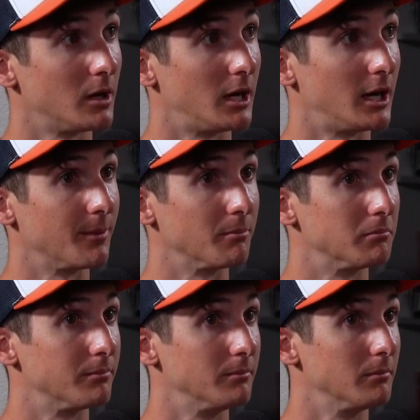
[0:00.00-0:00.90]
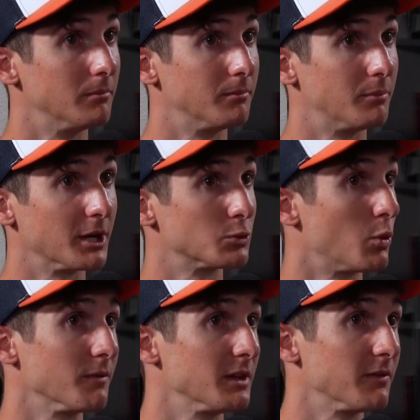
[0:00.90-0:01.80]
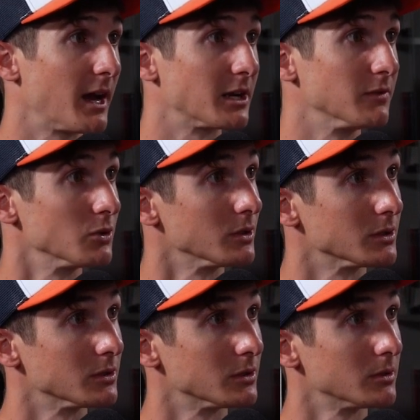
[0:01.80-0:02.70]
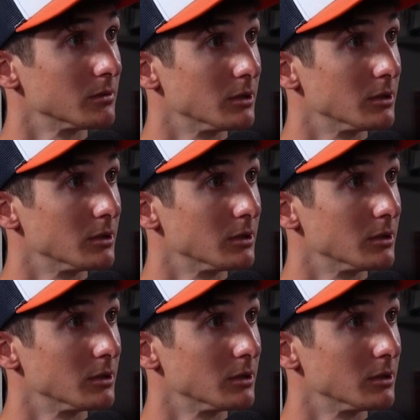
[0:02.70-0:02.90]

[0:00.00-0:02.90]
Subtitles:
But it's one of the effective choices.